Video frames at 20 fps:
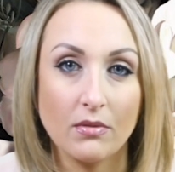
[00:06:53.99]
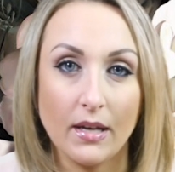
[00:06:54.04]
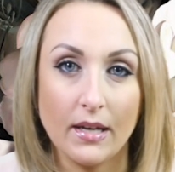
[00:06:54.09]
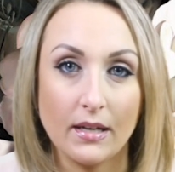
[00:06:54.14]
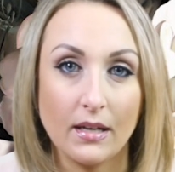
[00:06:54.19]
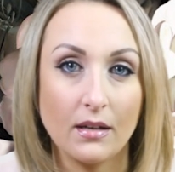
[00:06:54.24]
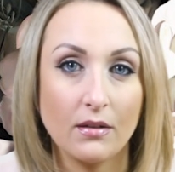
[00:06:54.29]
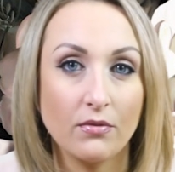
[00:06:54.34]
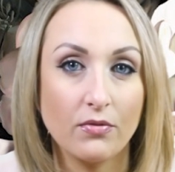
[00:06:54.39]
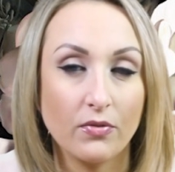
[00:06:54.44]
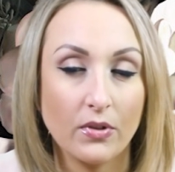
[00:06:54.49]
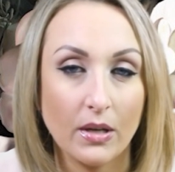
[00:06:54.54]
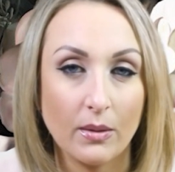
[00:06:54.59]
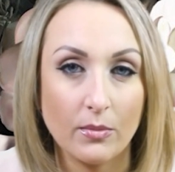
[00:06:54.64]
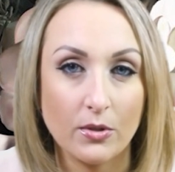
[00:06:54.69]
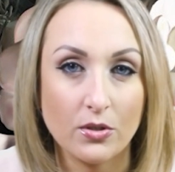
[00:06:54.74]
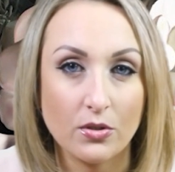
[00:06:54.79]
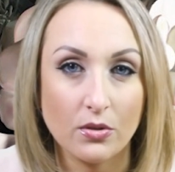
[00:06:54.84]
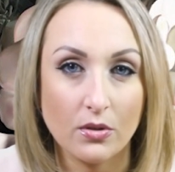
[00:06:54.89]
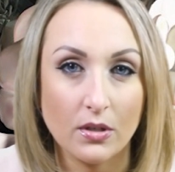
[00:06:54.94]
like
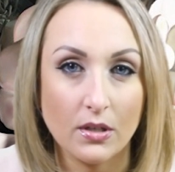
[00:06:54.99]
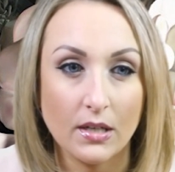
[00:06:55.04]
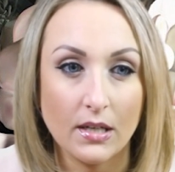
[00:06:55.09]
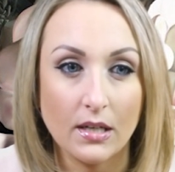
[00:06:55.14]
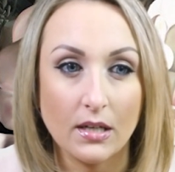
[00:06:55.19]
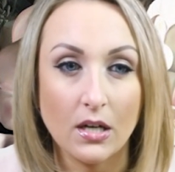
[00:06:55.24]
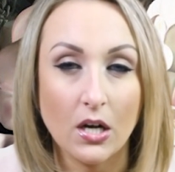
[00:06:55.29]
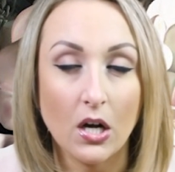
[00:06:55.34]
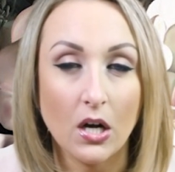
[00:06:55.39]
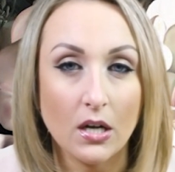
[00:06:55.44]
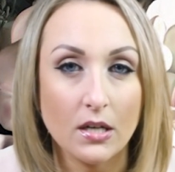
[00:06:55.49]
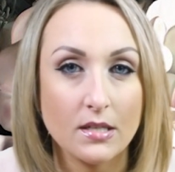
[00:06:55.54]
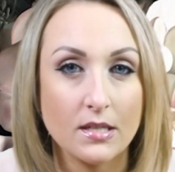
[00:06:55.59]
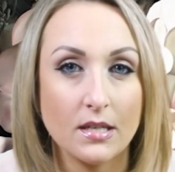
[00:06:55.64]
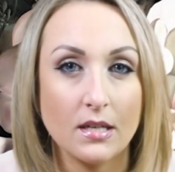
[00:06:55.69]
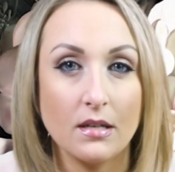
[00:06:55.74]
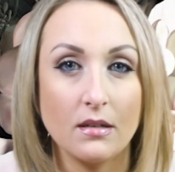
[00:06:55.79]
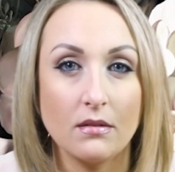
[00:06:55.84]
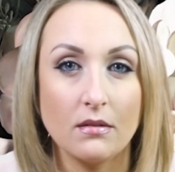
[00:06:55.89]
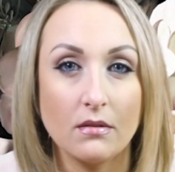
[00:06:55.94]
inflammatory
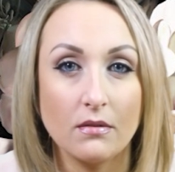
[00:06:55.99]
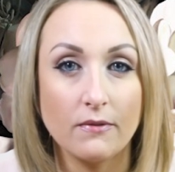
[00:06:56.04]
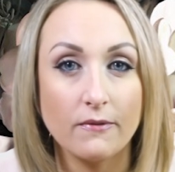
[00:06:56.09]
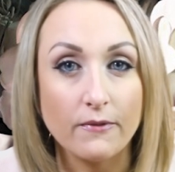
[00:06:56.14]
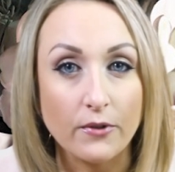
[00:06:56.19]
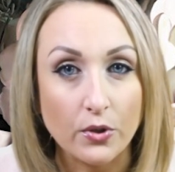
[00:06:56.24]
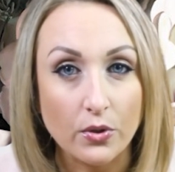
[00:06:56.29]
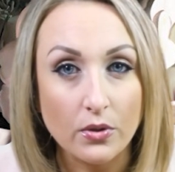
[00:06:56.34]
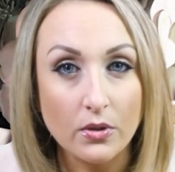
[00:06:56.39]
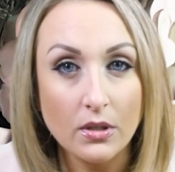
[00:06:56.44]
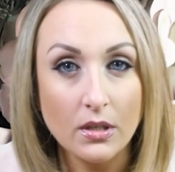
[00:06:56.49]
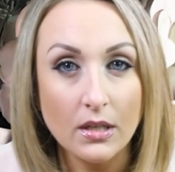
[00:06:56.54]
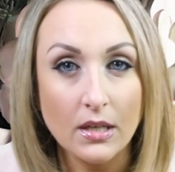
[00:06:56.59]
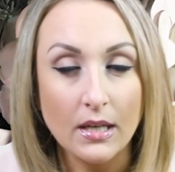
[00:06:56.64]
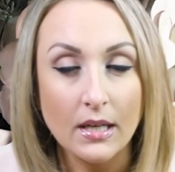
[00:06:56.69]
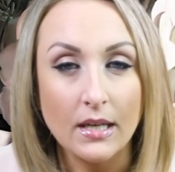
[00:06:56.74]
causing food